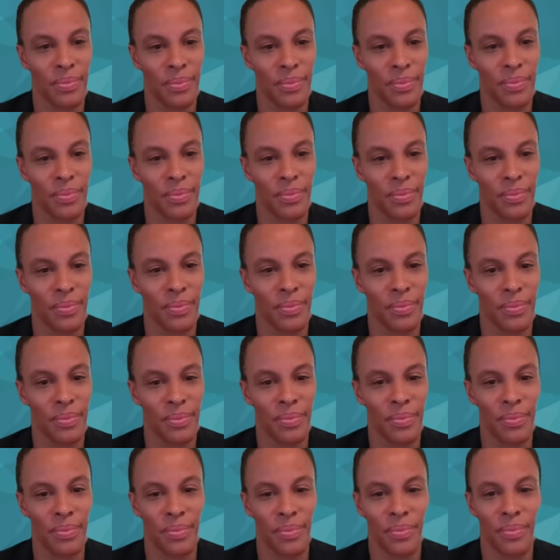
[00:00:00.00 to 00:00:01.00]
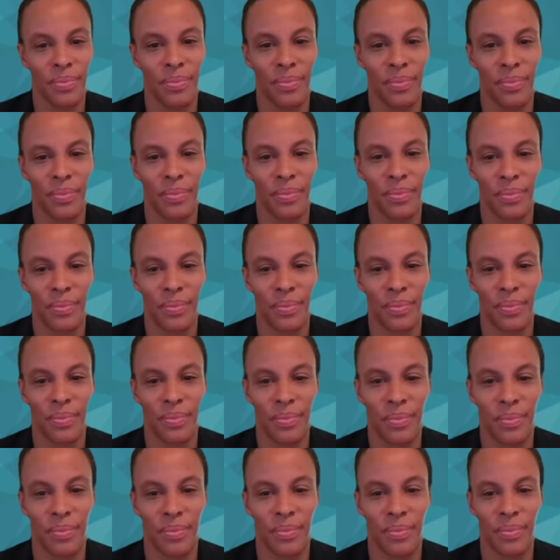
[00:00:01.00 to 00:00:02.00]

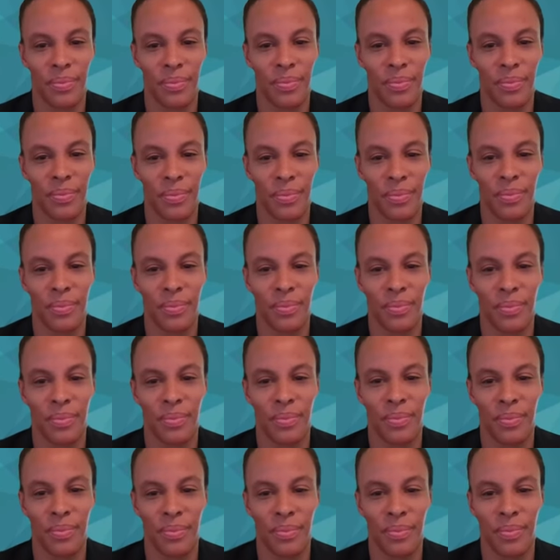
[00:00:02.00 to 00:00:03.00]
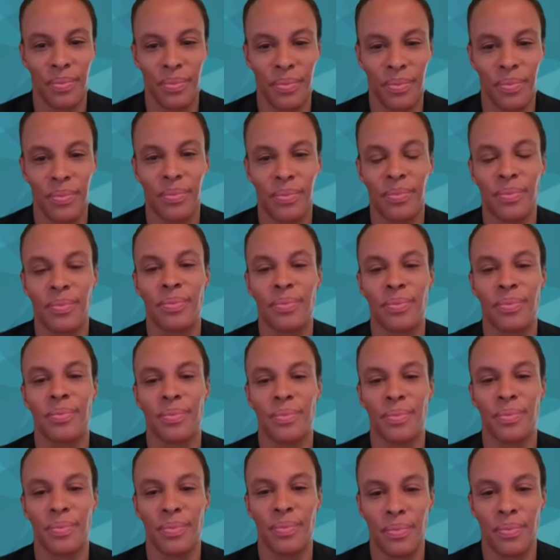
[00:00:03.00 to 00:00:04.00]

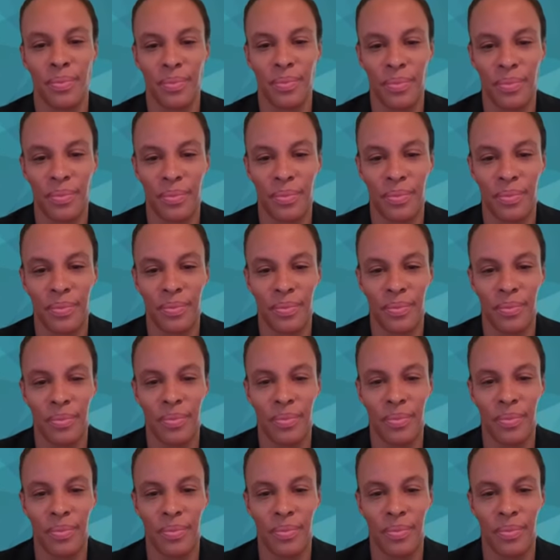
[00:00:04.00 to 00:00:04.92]
This person isn't speaking.